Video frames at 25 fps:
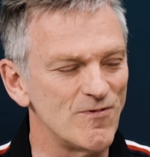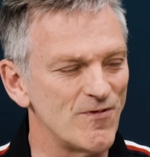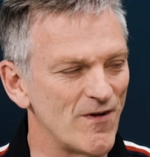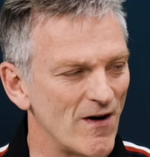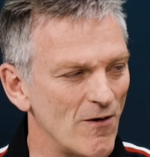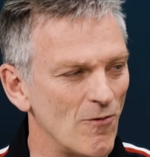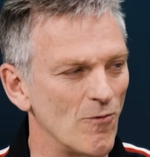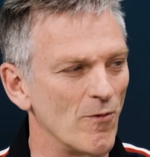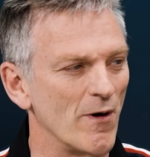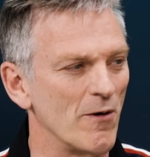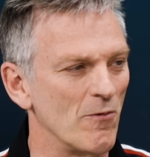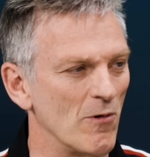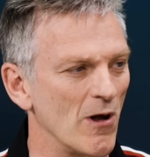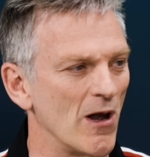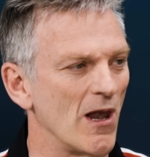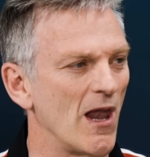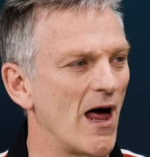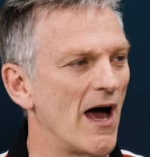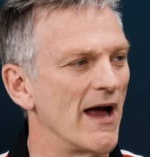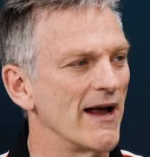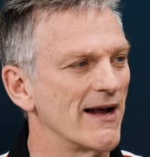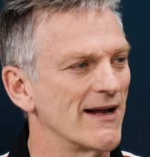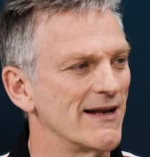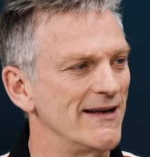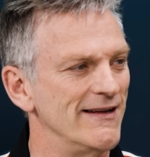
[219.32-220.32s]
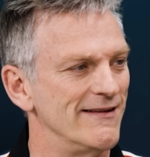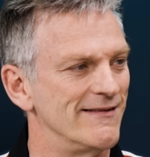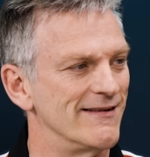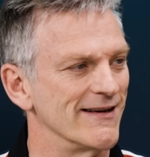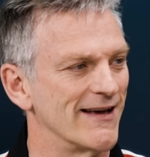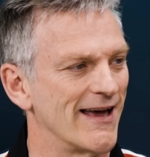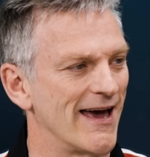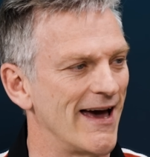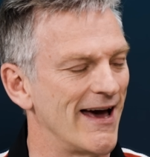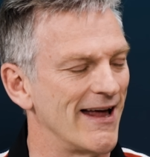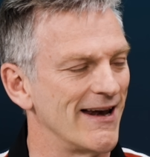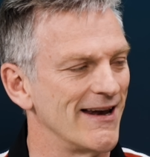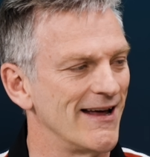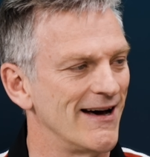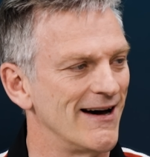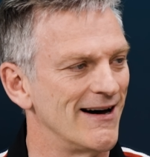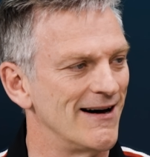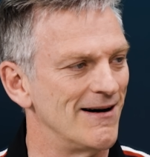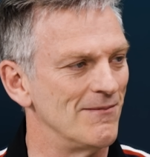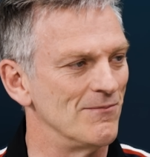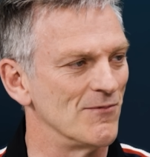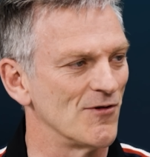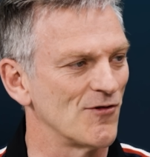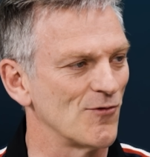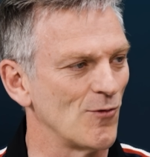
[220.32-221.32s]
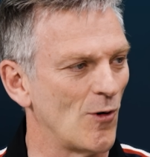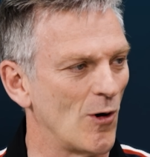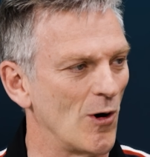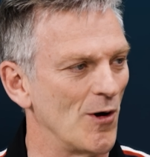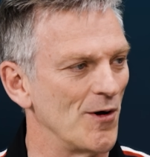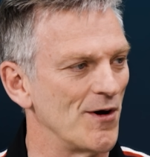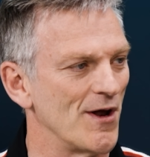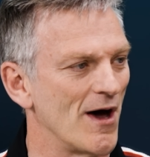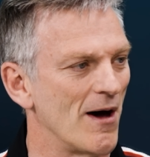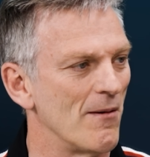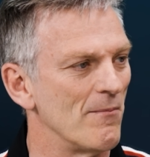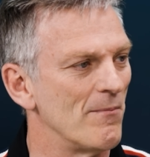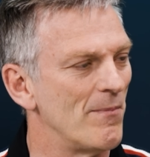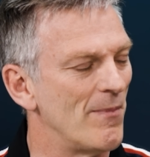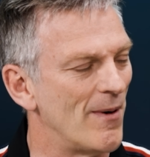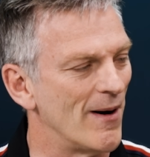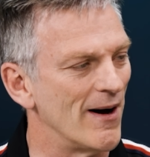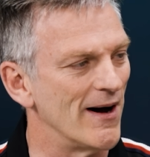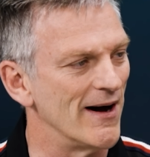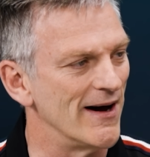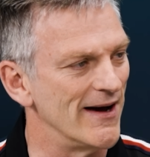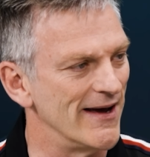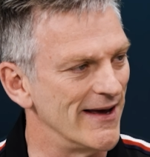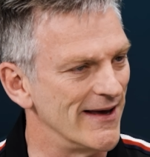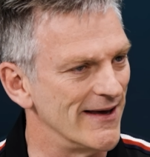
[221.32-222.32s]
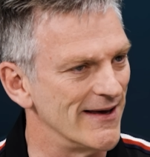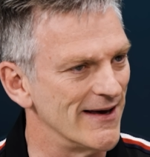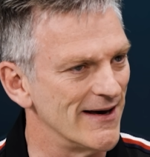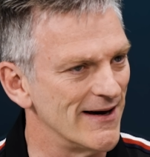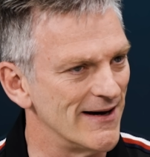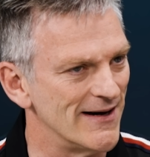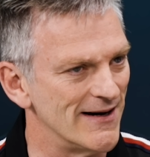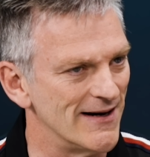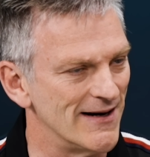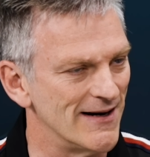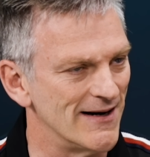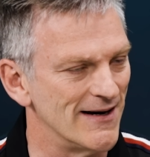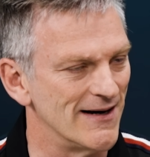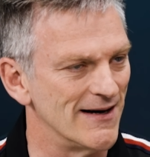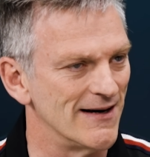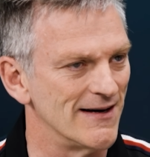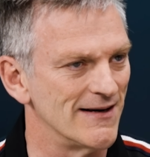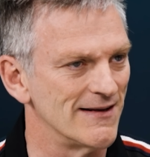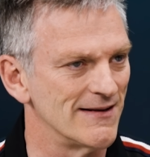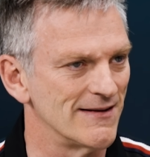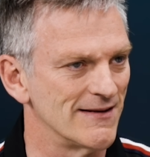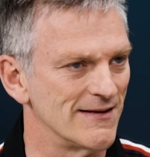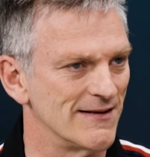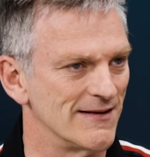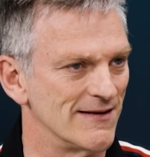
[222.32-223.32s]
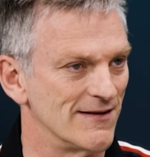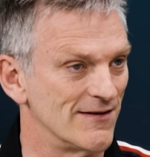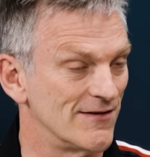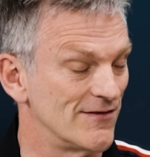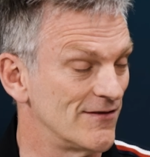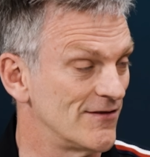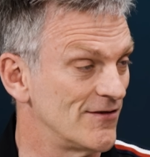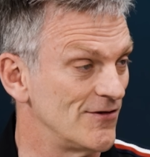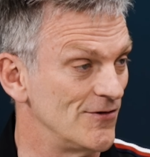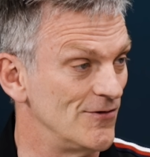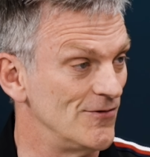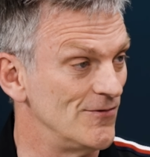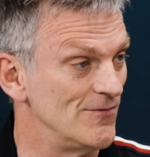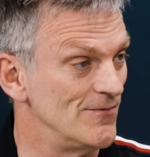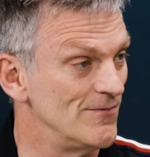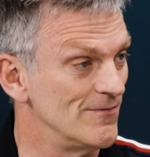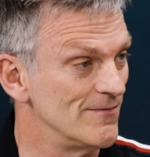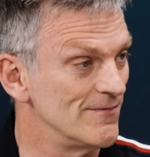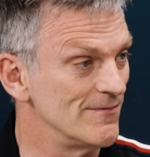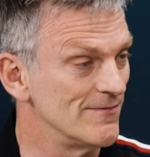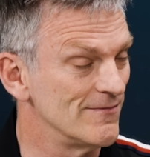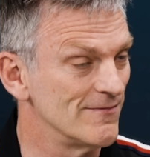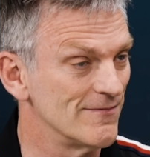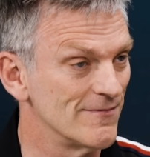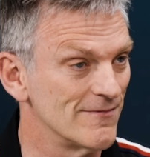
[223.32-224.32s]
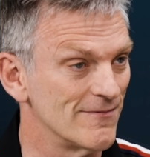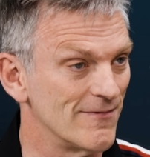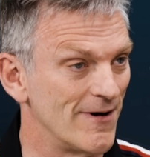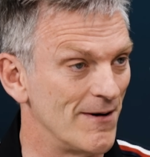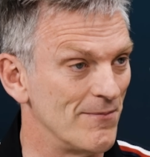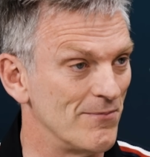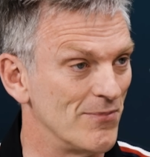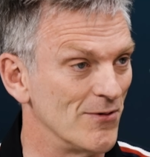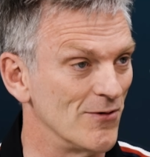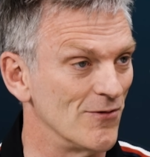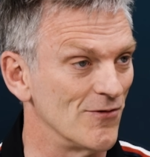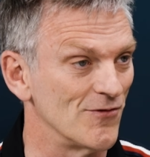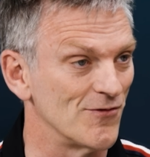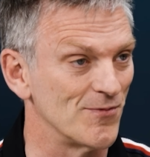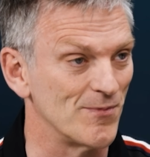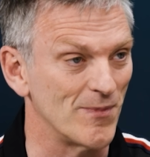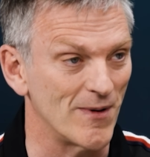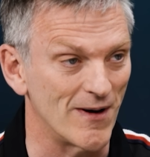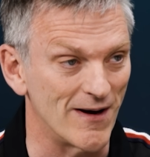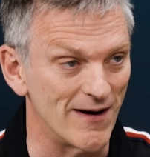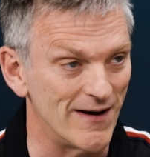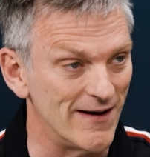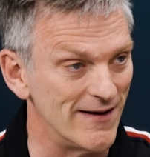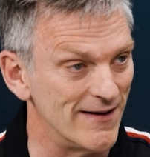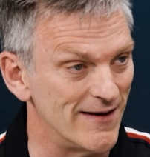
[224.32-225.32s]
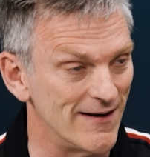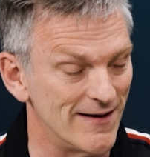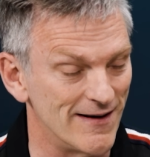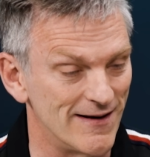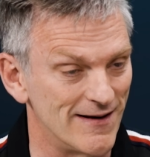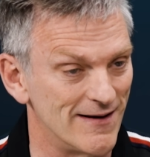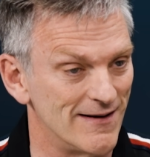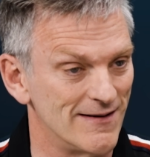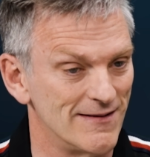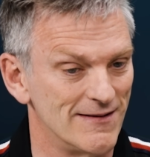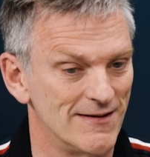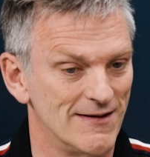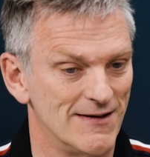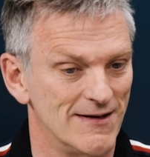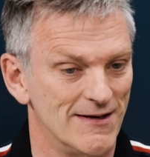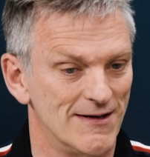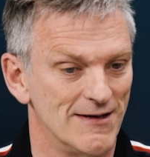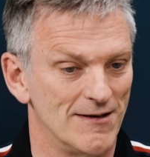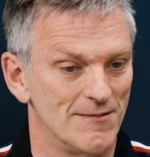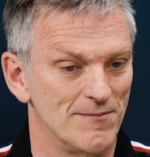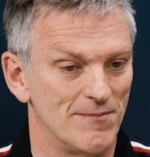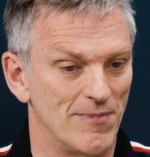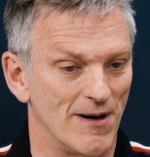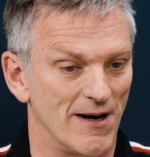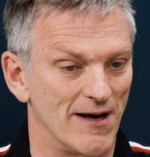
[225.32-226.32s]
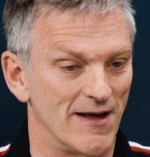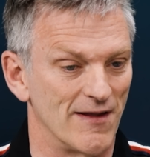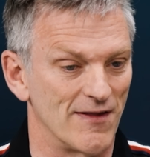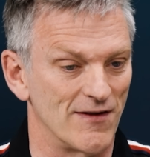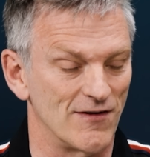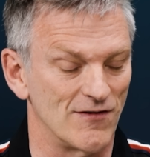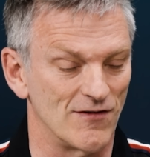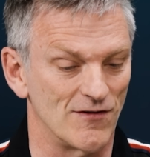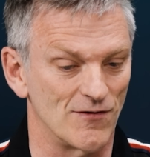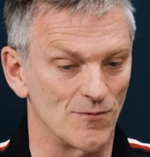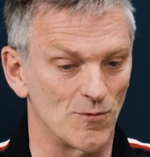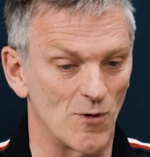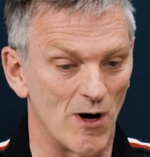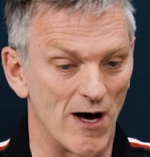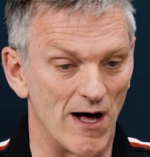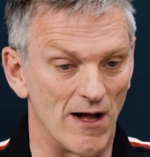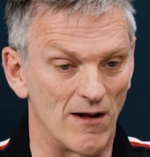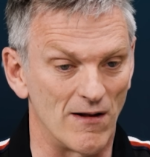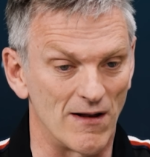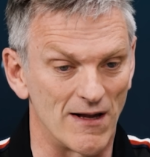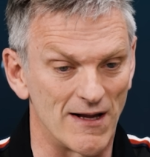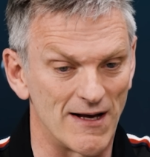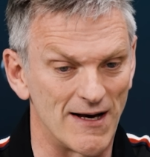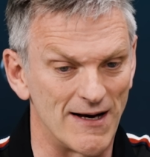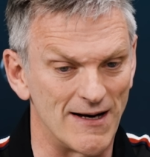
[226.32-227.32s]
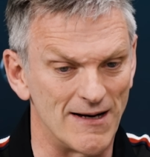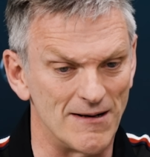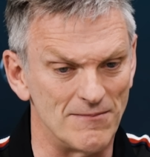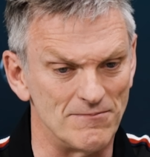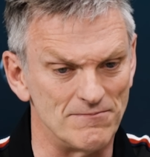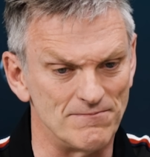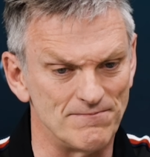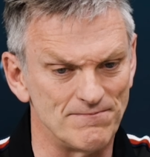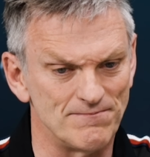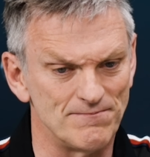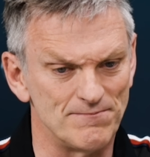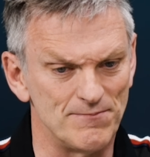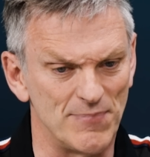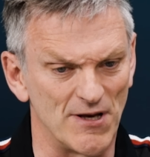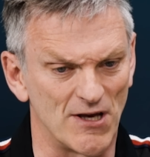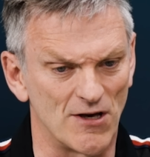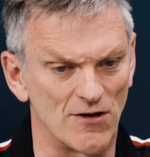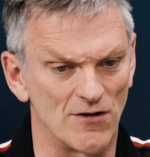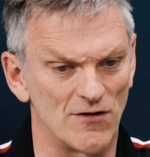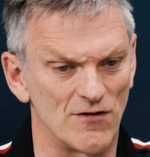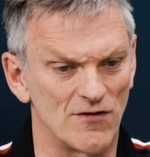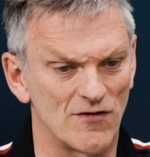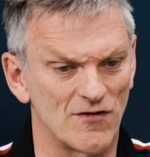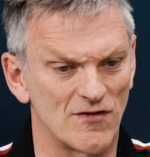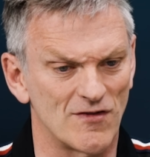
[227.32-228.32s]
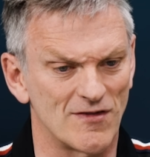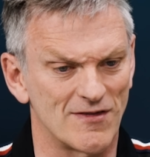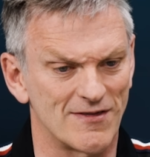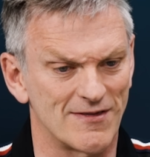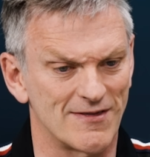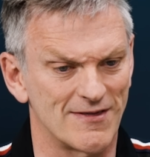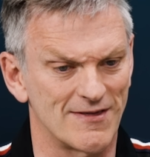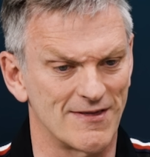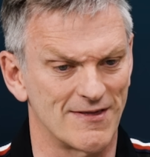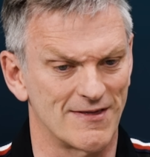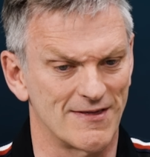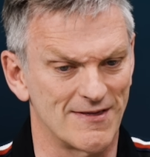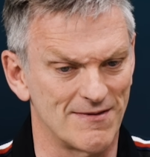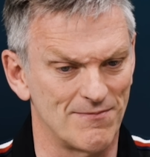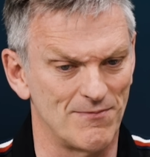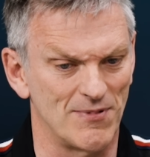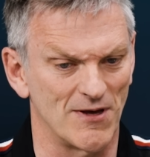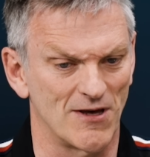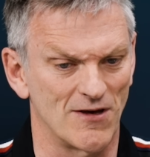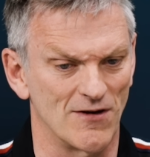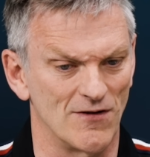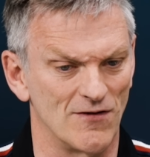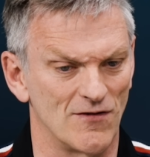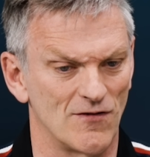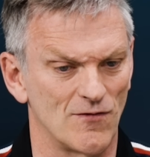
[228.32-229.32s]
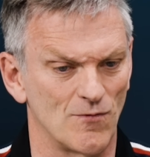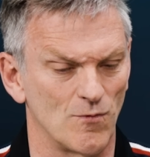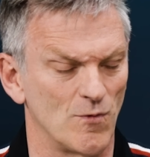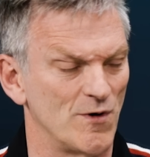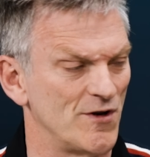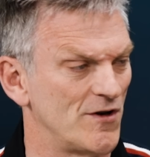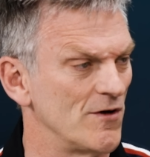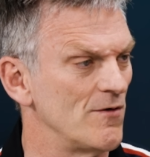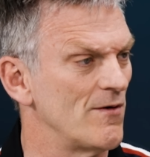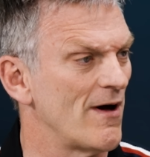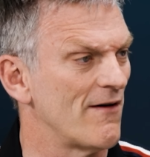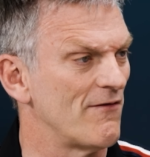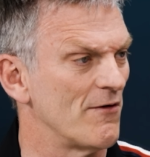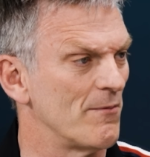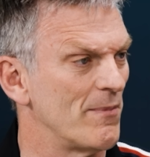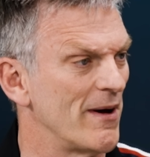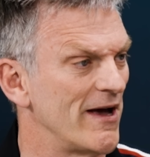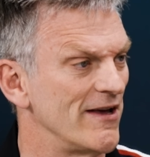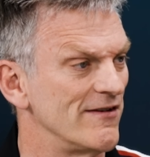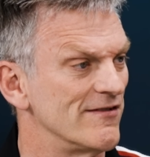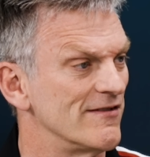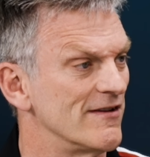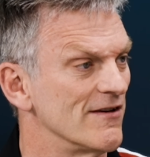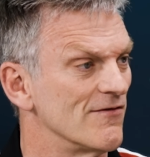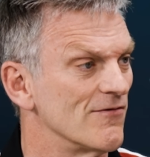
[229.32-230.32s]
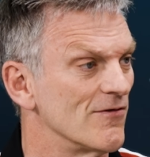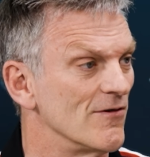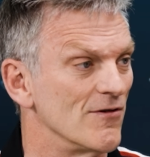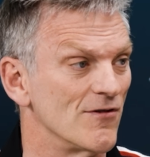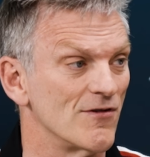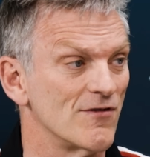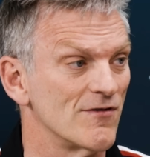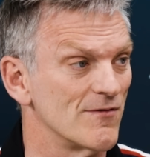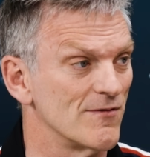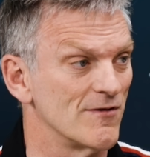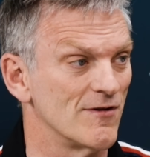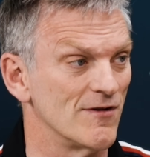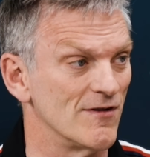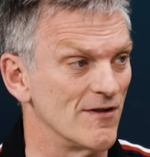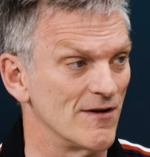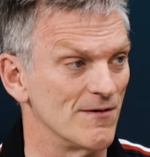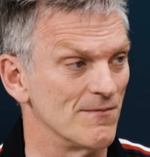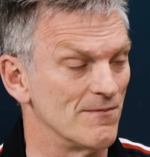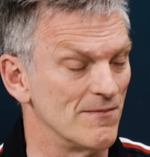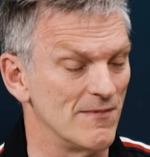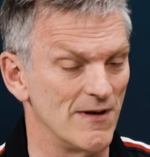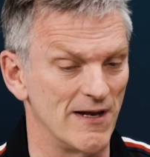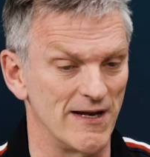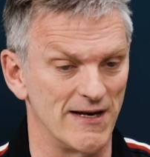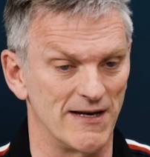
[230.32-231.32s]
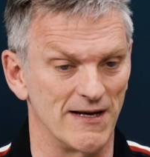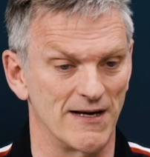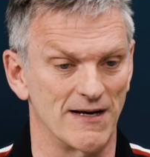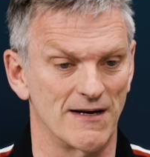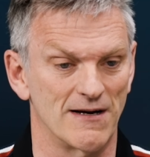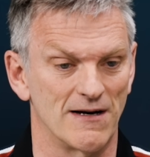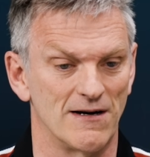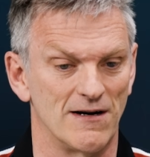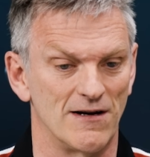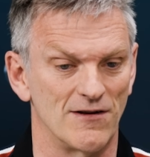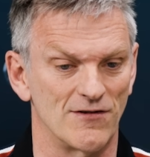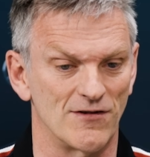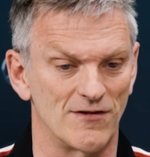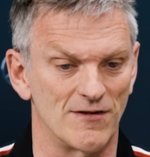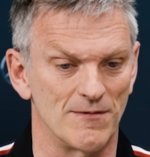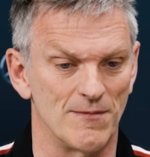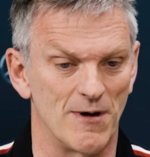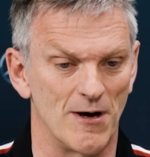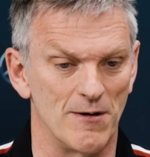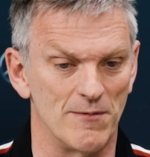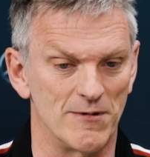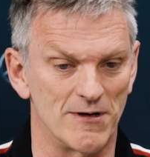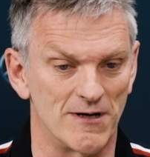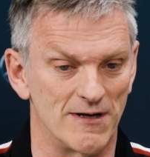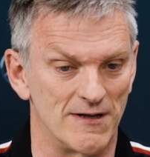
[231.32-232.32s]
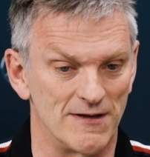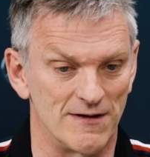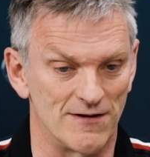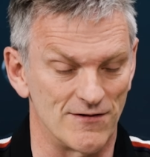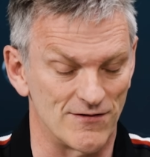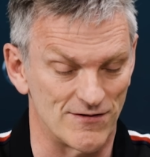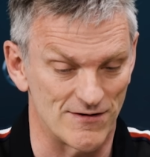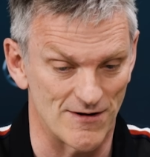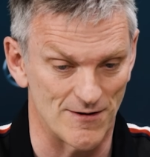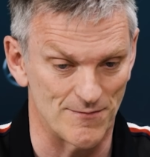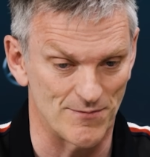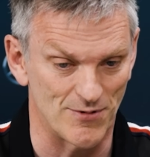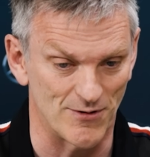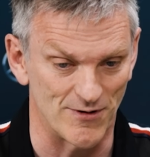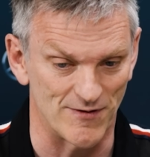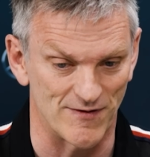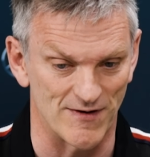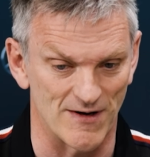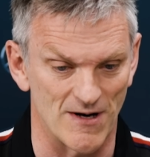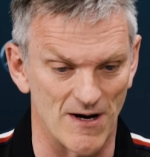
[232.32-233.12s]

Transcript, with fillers: felt we were likely to get um, swallowed up by uh, the two Red Bulls, by uh, by others as well, um, because because we do have a pace difference to the leading cars at the moment, and there's no point